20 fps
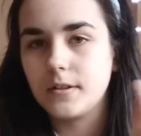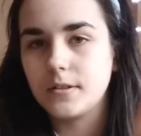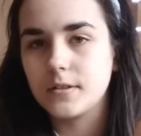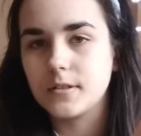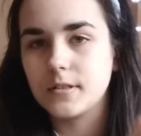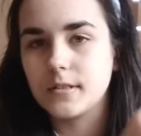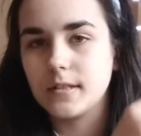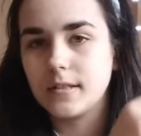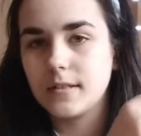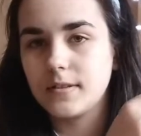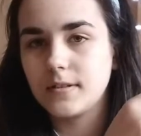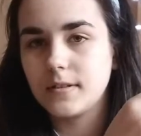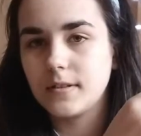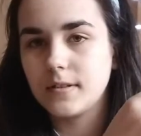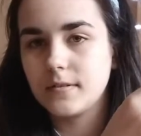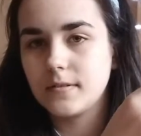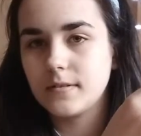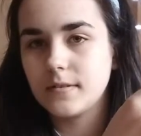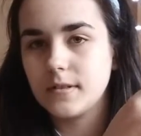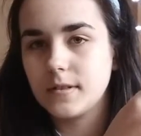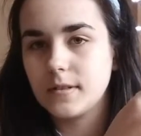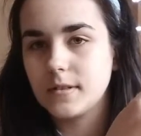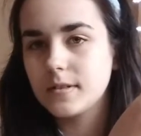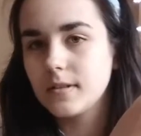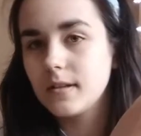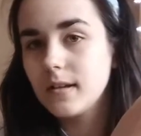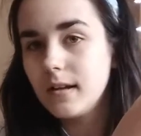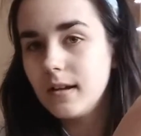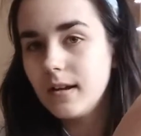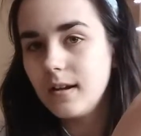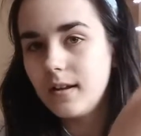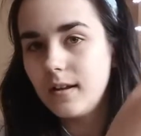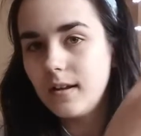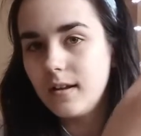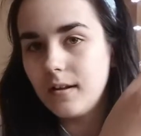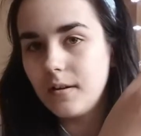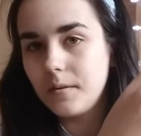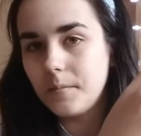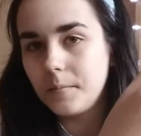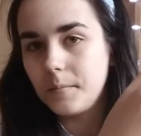There's like this
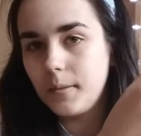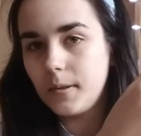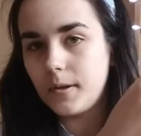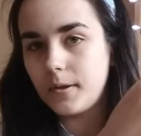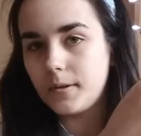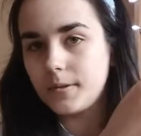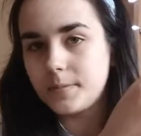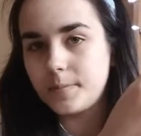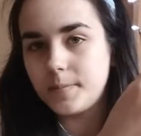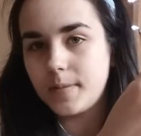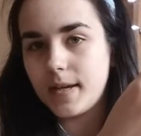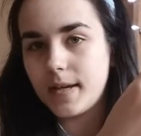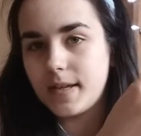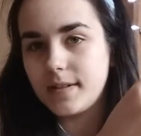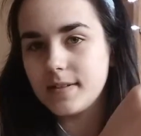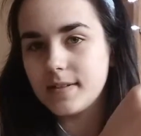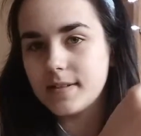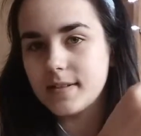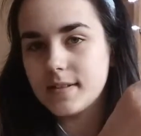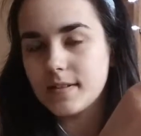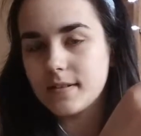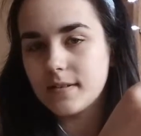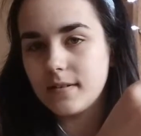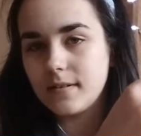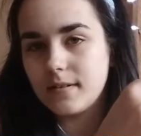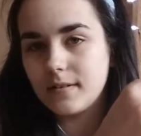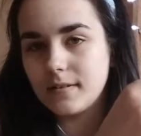blonde man is